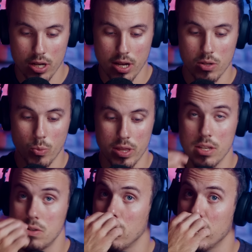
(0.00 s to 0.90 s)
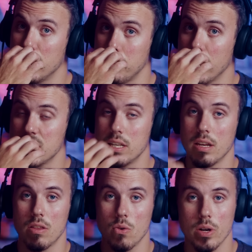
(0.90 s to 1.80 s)
conducted with Israel and the
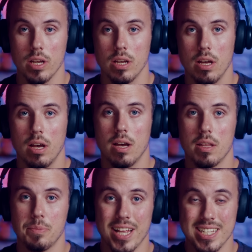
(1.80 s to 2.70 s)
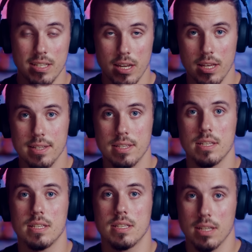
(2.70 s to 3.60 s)
Palestinian Authority, the
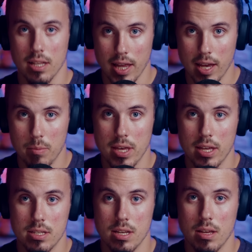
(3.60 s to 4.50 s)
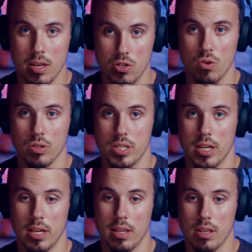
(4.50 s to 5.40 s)
Palestinians claim that Israel did
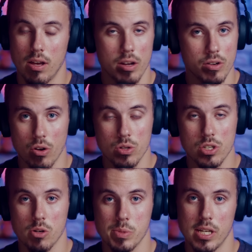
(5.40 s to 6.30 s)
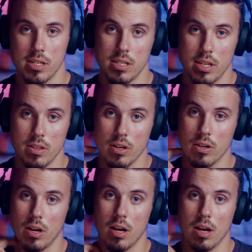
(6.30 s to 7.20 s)
it, and under no circumstances did
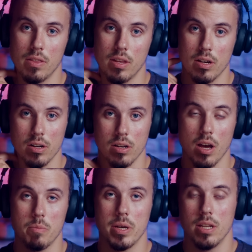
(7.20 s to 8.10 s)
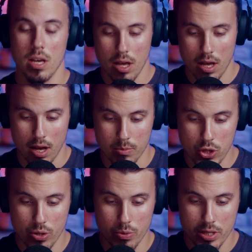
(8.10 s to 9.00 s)
their gunmen
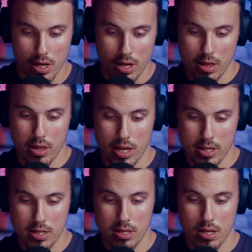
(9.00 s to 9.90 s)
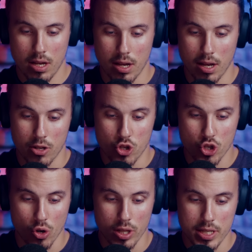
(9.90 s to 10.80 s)
shoot this
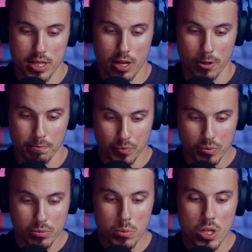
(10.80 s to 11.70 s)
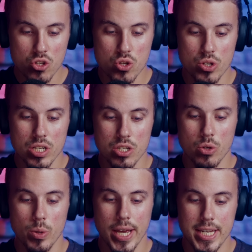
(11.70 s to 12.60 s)
journalist here. So just
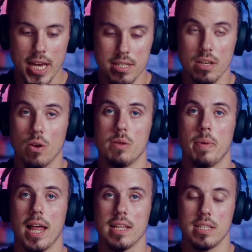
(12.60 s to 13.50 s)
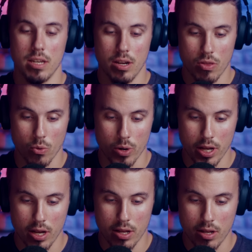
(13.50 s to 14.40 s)
2 days ago, the Palestinian
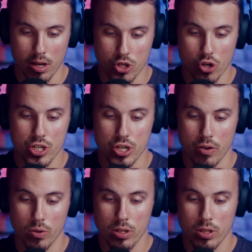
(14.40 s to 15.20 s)
Authority Attorney General